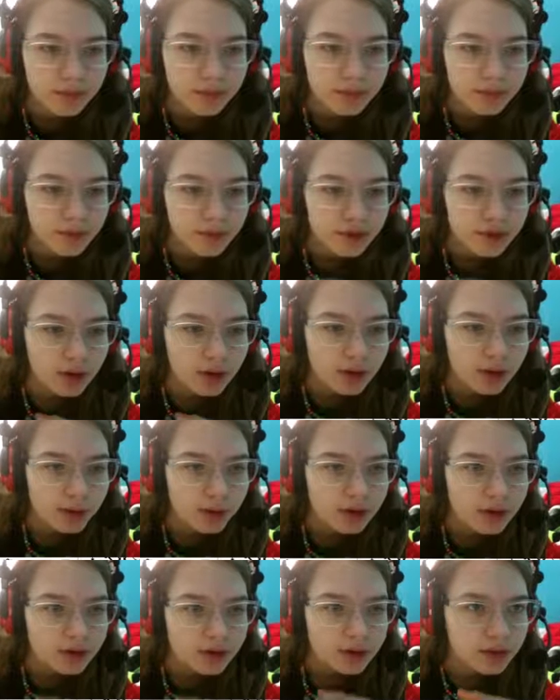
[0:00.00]
So
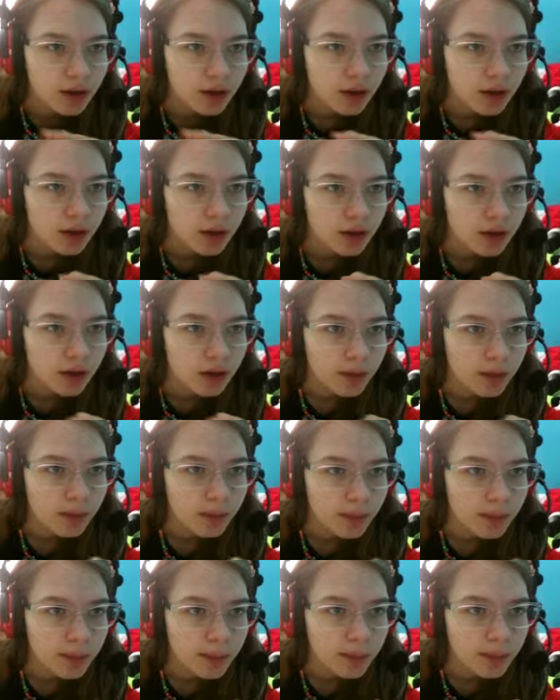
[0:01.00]
this
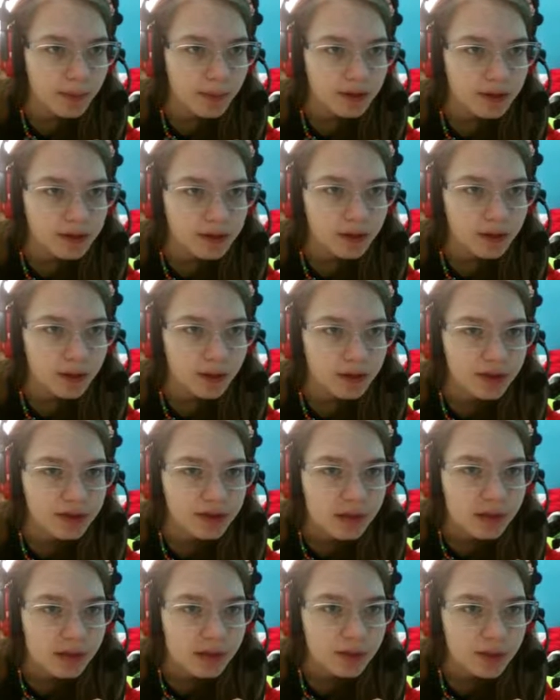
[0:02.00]
basically what I was
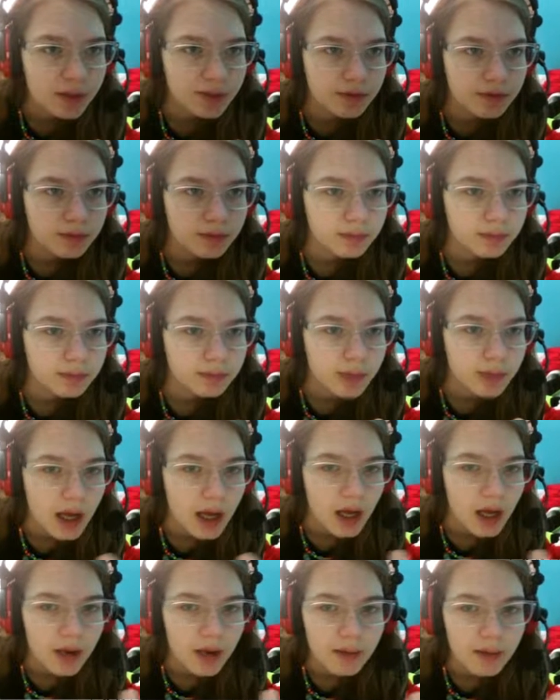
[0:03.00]
saying
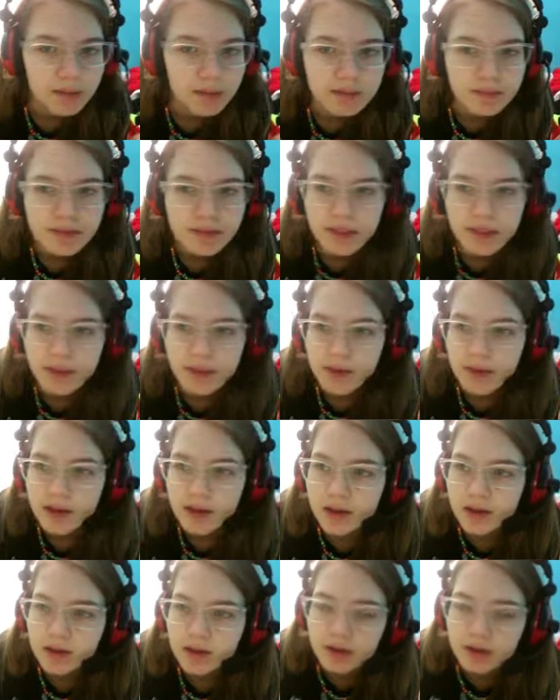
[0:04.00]
since my thing
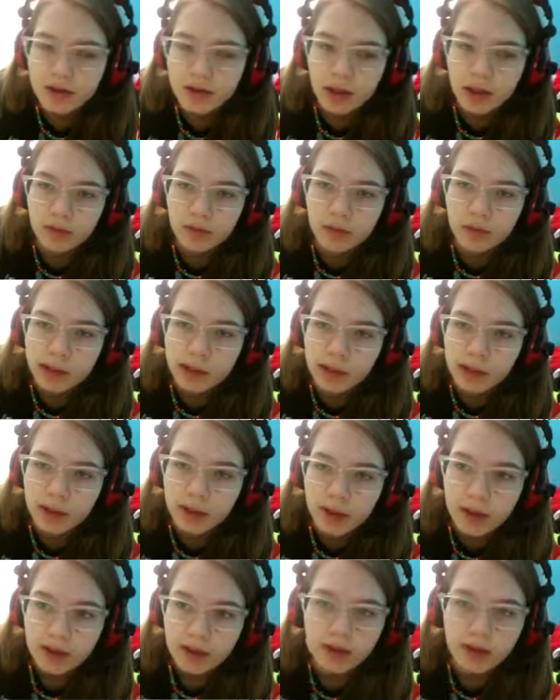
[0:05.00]
was like really
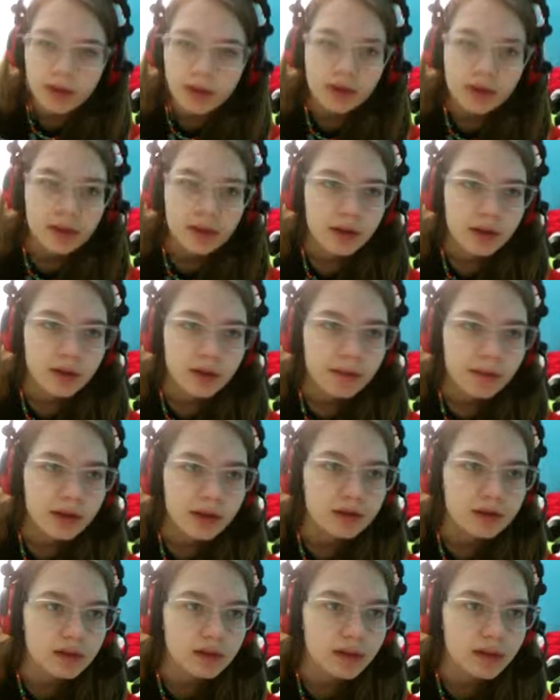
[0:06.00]
weird.
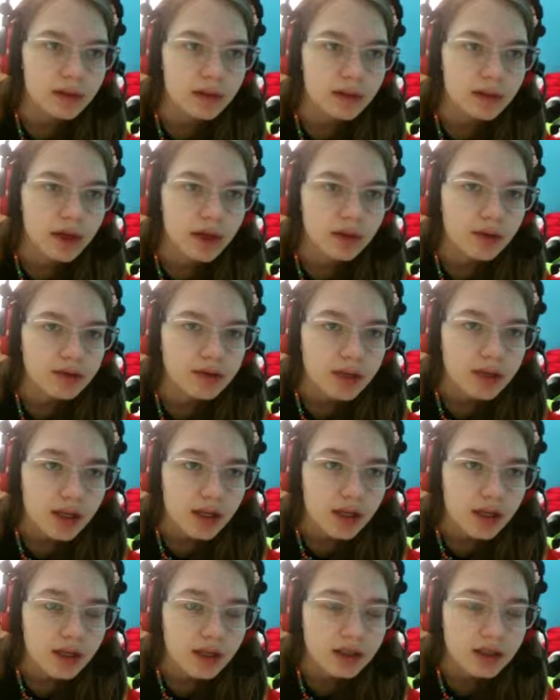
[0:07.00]
Basically, what I was saying
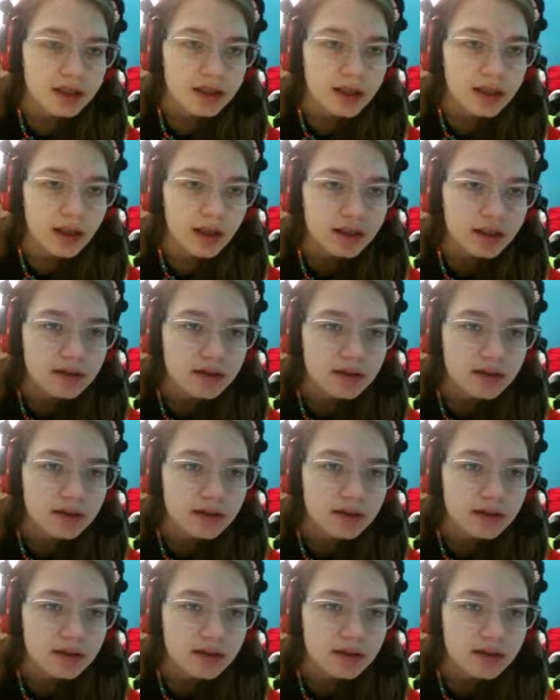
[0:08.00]
is that